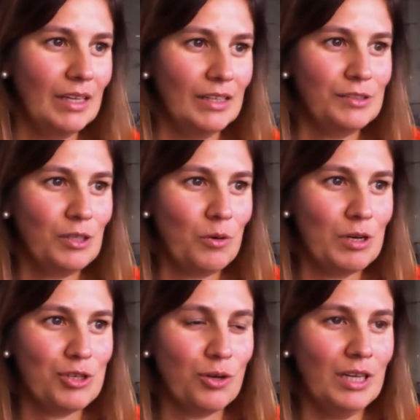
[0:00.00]
So I
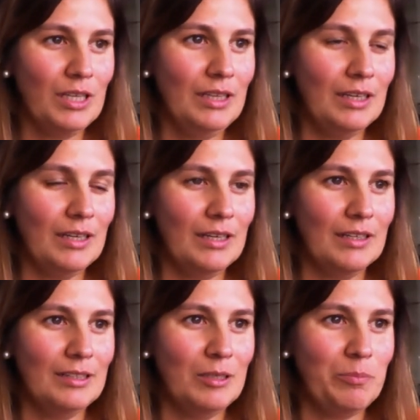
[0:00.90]
joined
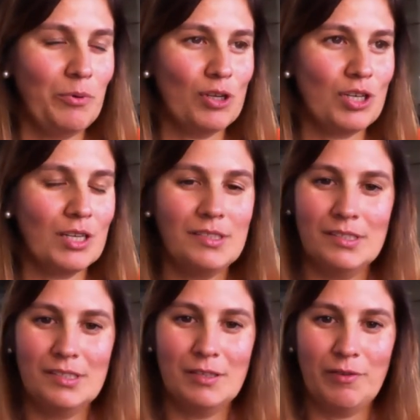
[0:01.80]
the project
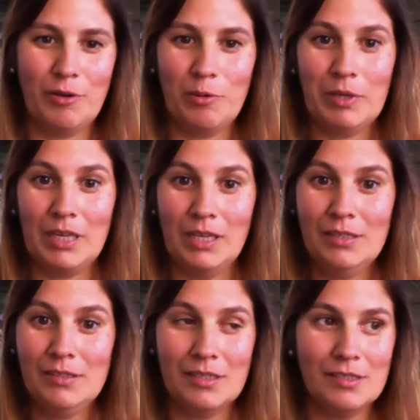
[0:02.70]
since the very
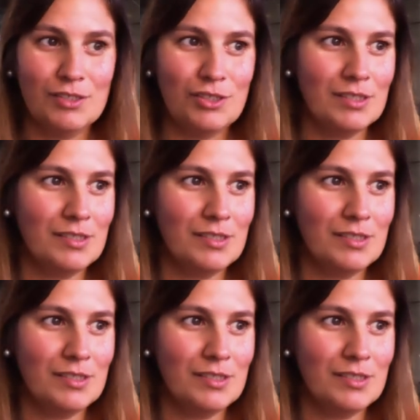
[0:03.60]
beginning, since